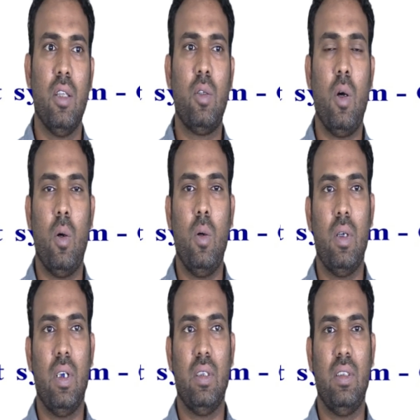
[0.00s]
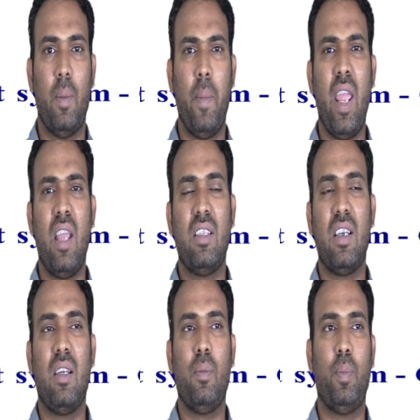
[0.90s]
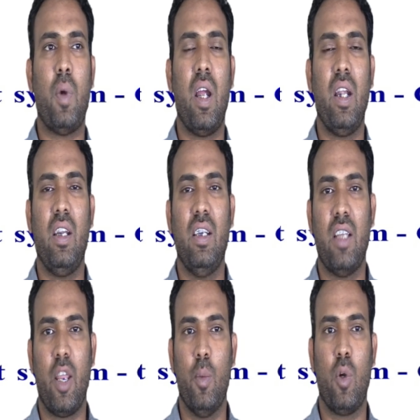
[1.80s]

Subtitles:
So the major point in the